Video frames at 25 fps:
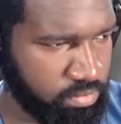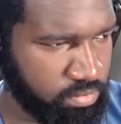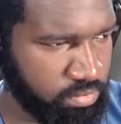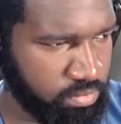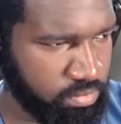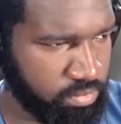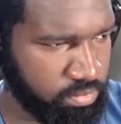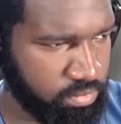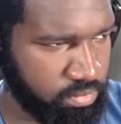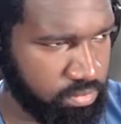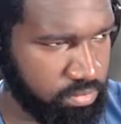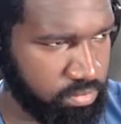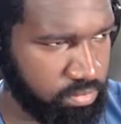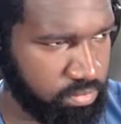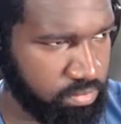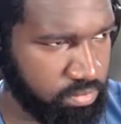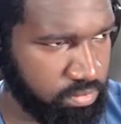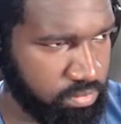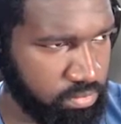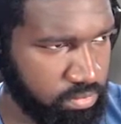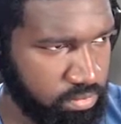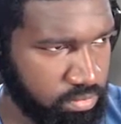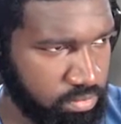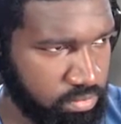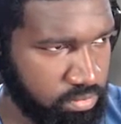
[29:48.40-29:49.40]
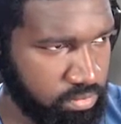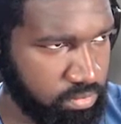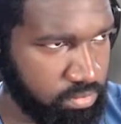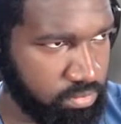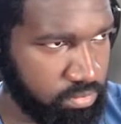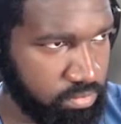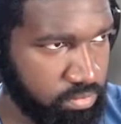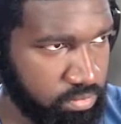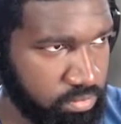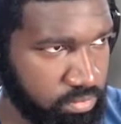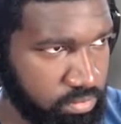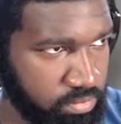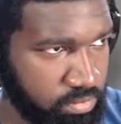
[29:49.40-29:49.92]

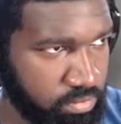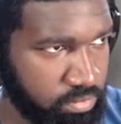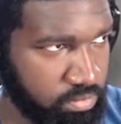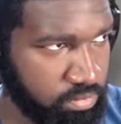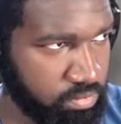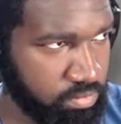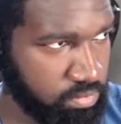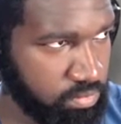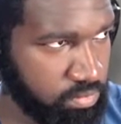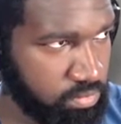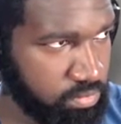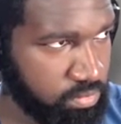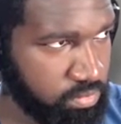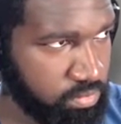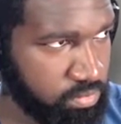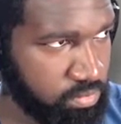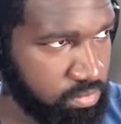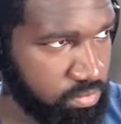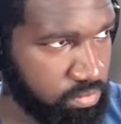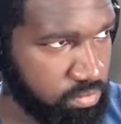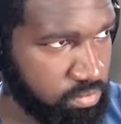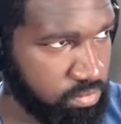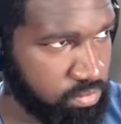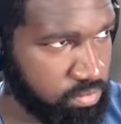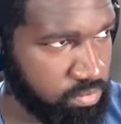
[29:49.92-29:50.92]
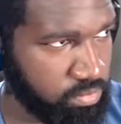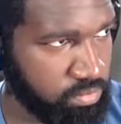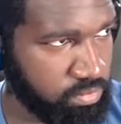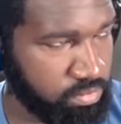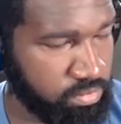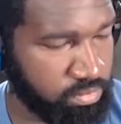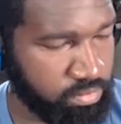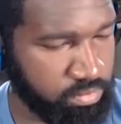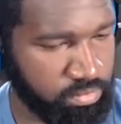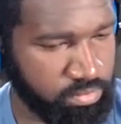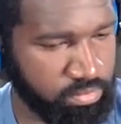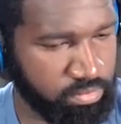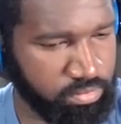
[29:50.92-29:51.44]

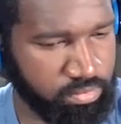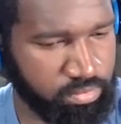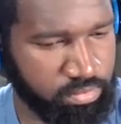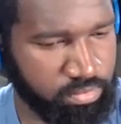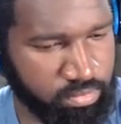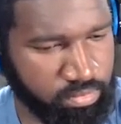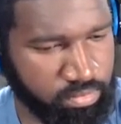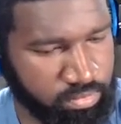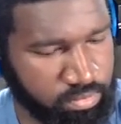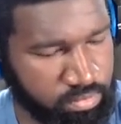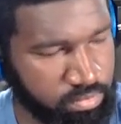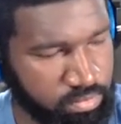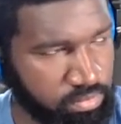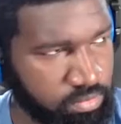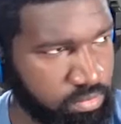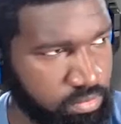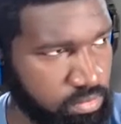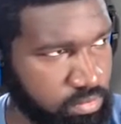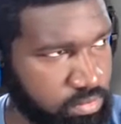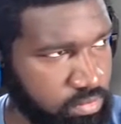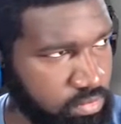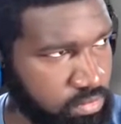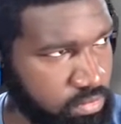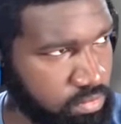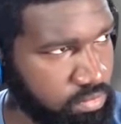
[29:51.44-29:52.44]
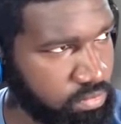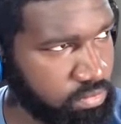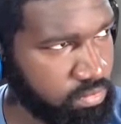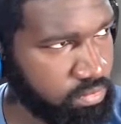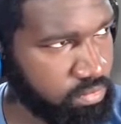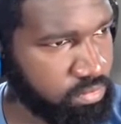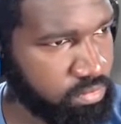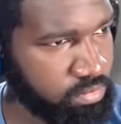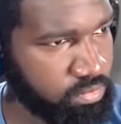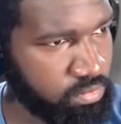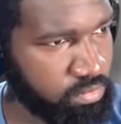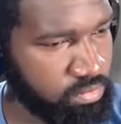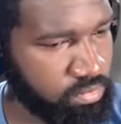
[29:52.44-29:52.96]

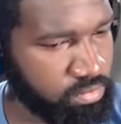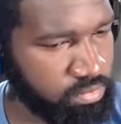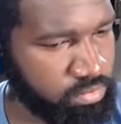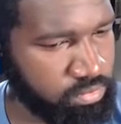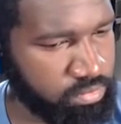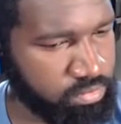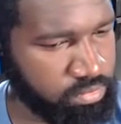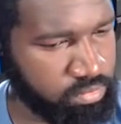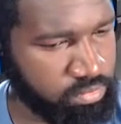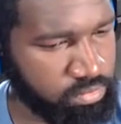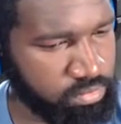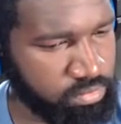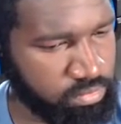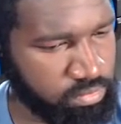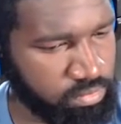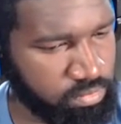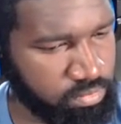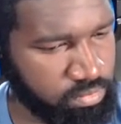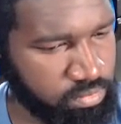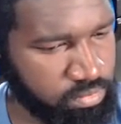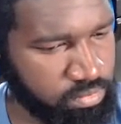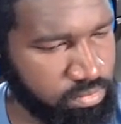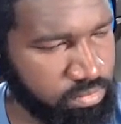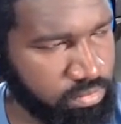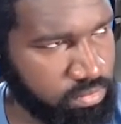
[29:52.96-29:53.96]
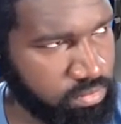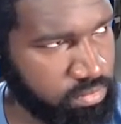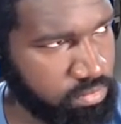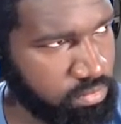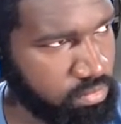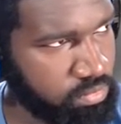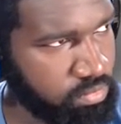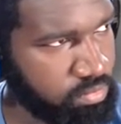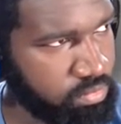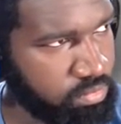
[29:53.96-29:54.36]
(silent)